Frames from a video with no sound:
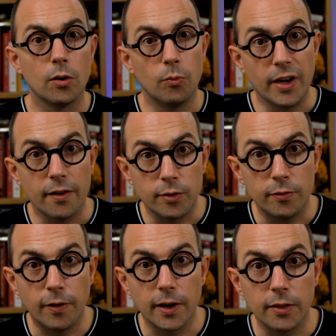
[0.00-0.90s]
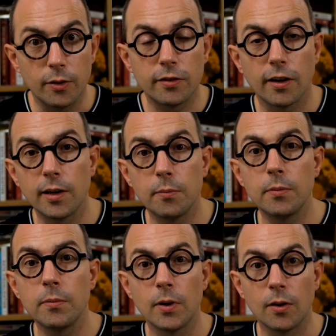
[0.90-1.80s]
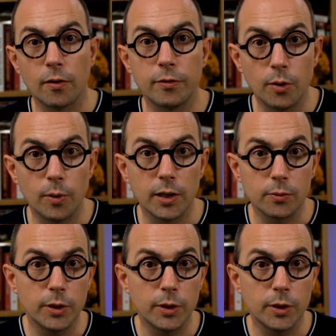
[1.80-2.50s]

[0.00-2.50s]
We have to find the time of doing.